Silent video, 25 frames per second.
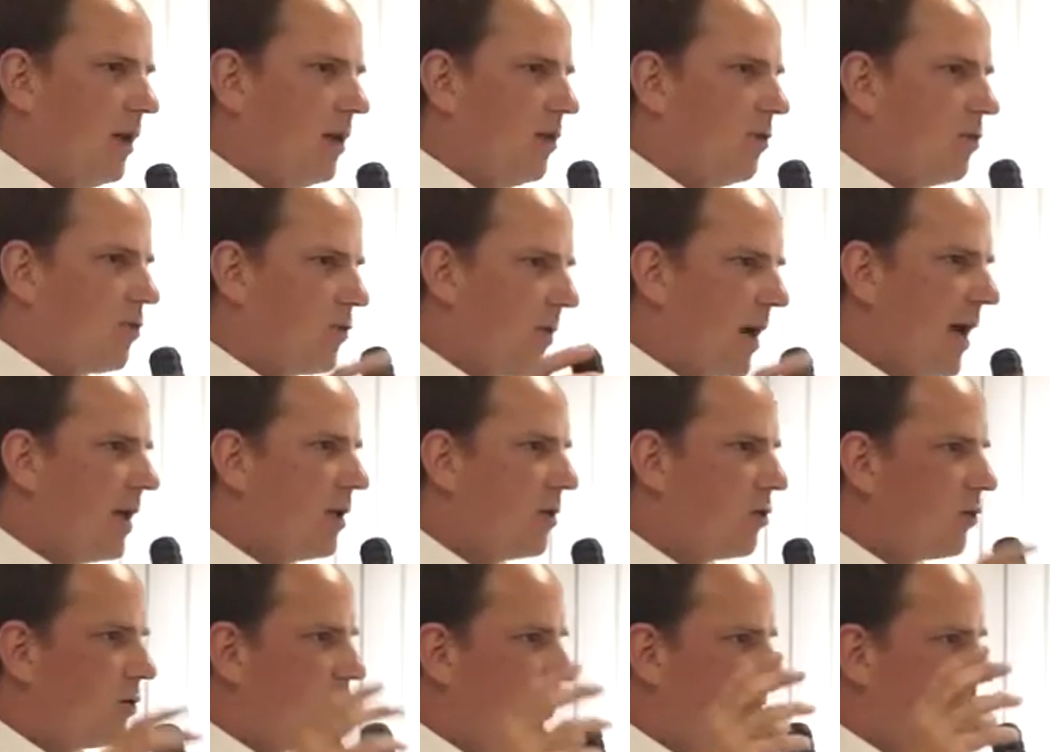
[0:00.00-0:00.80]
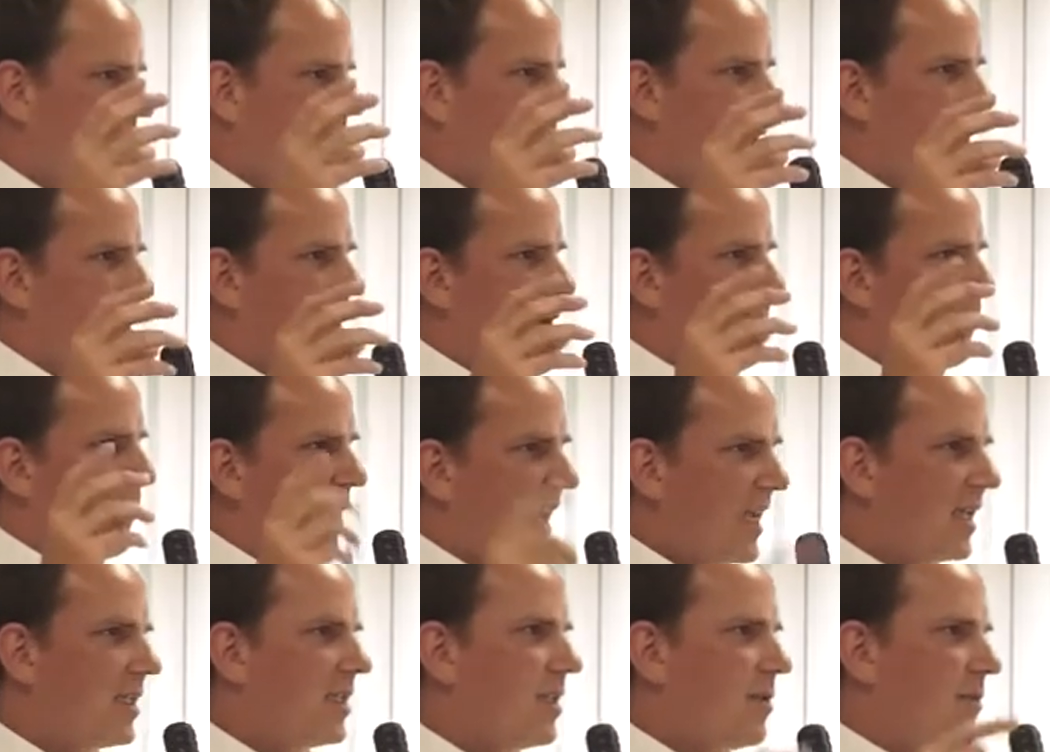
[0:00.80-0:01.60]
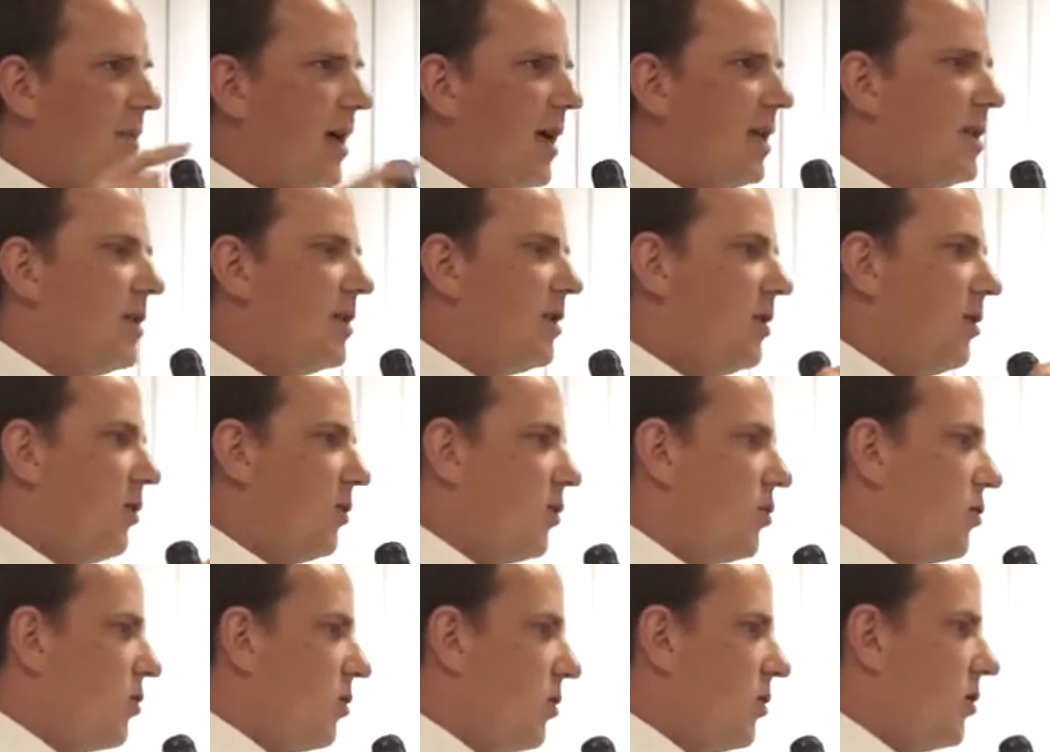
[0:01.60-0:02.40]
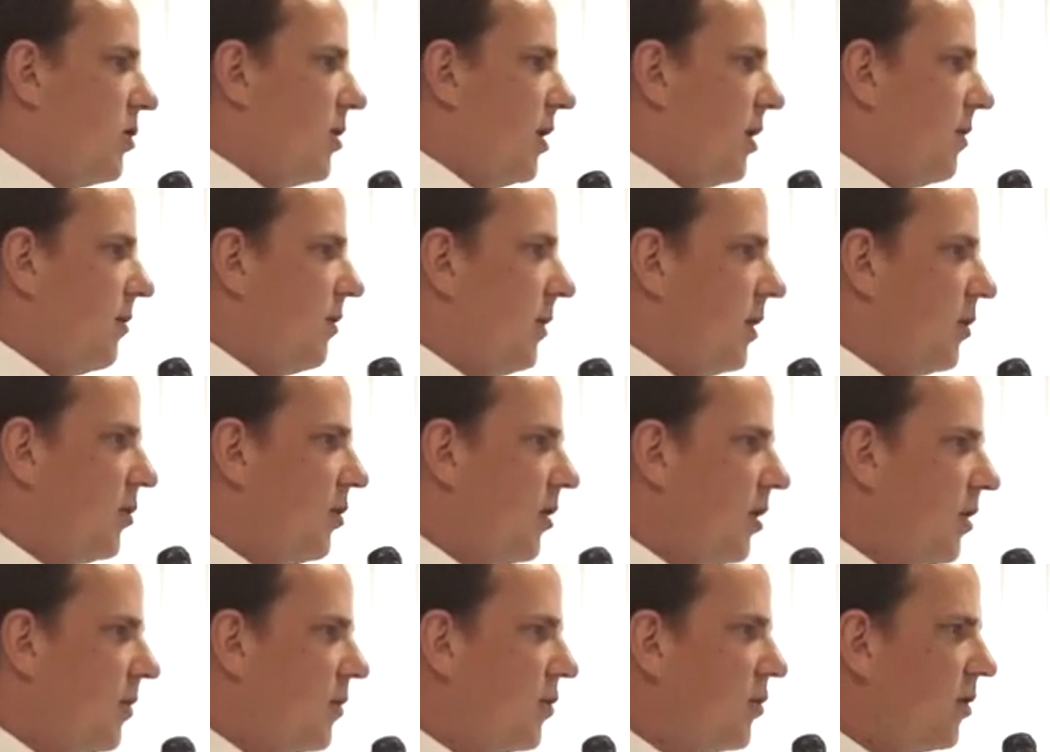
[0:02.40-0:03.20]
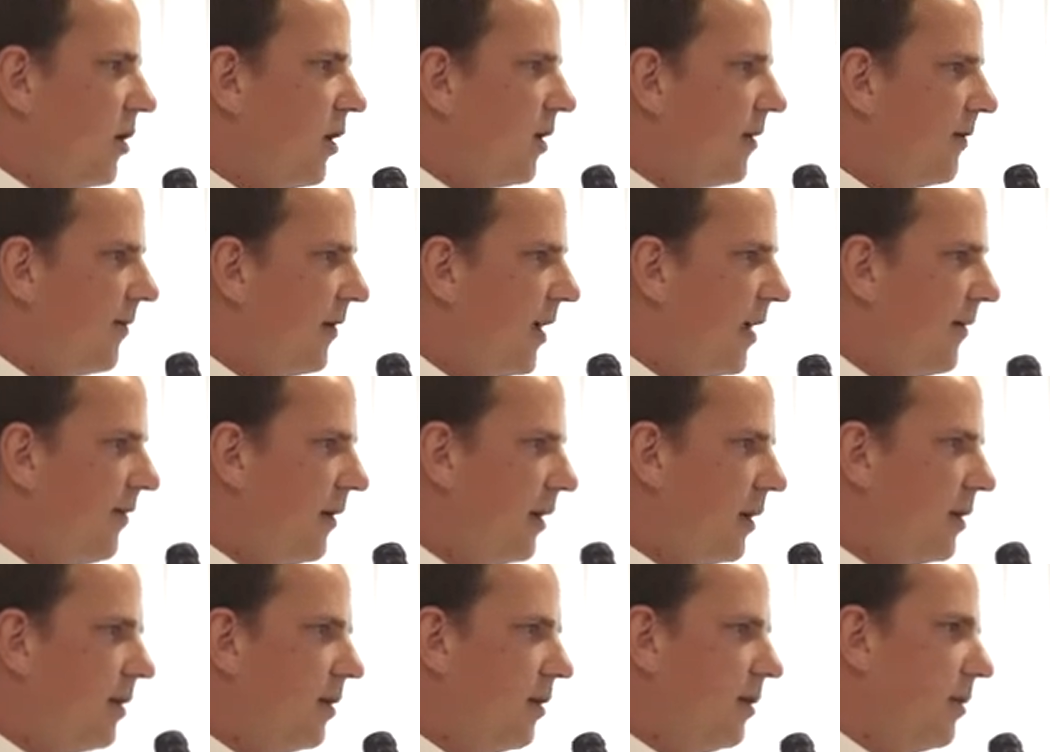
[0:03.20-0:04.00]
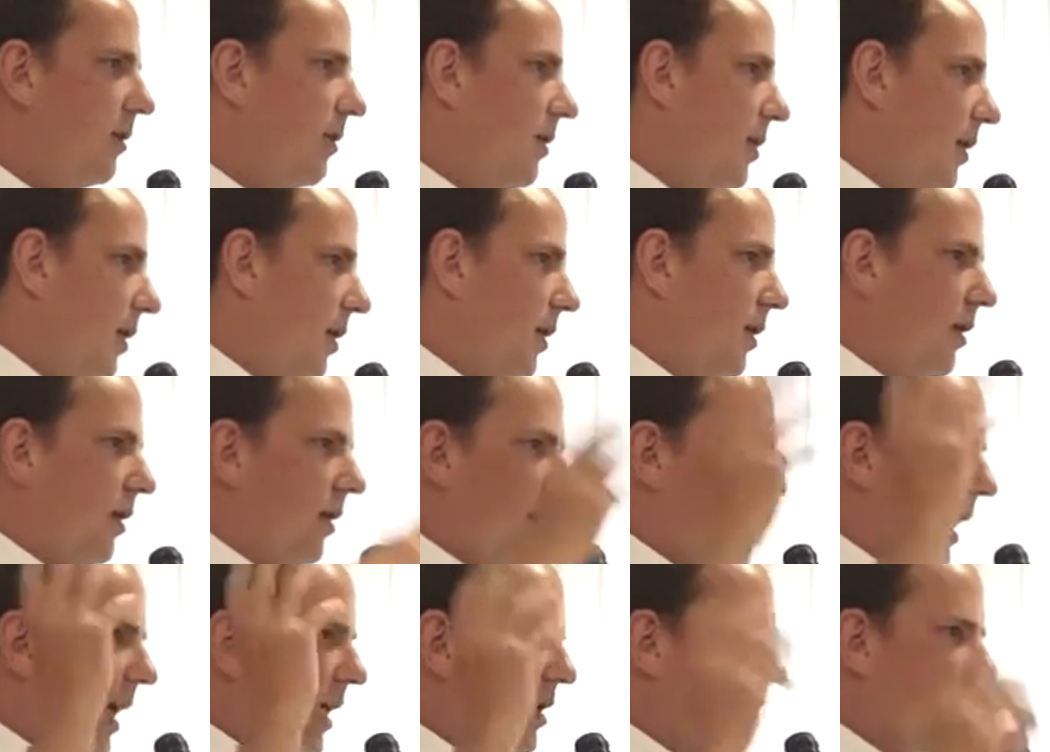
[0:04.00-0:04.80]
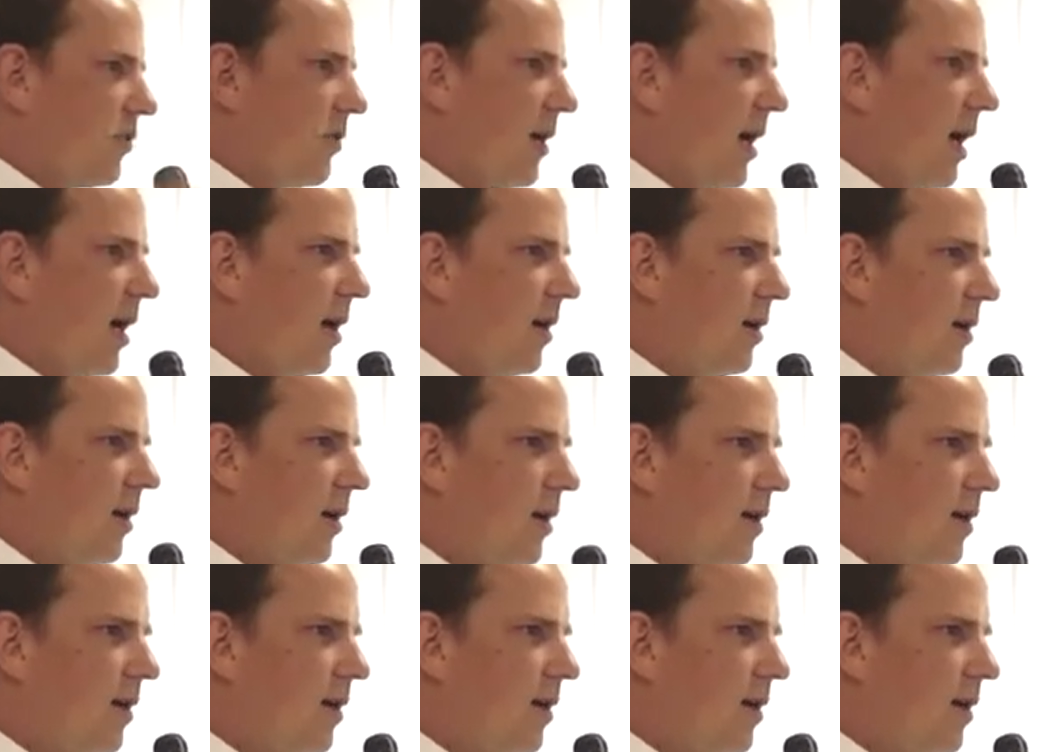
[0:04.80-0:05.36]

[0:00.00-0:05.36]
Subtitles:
try to maximize your system in terms of having an extra